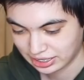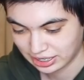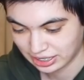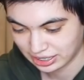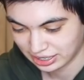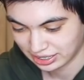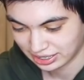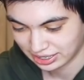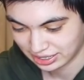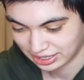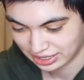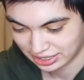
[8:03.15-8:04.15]

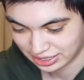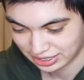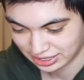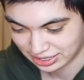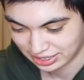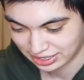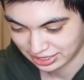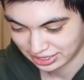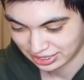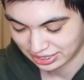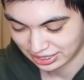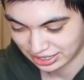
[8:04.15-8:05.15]

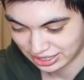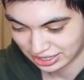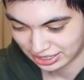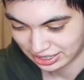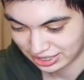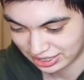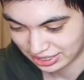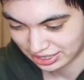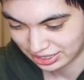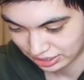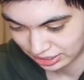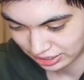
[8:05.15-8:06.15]

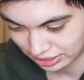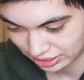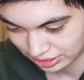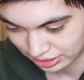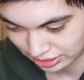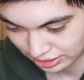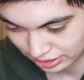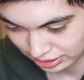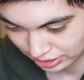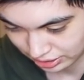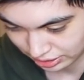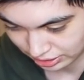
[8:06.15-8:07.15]

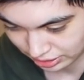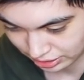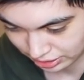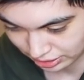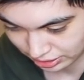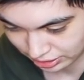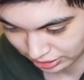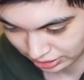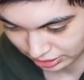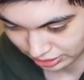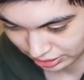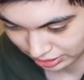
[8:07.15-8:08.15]

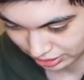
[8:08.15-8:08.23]
(not speaking)